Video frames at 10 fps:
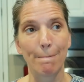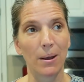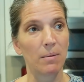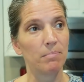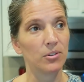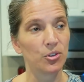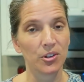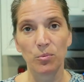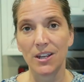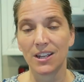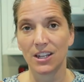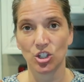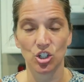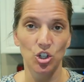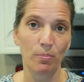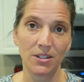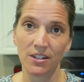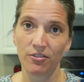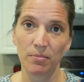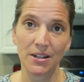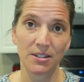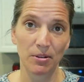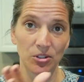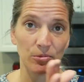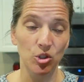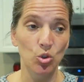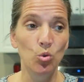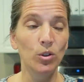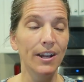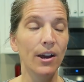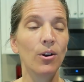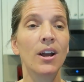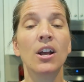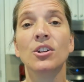but during the week it's so busy for me, especially with school now.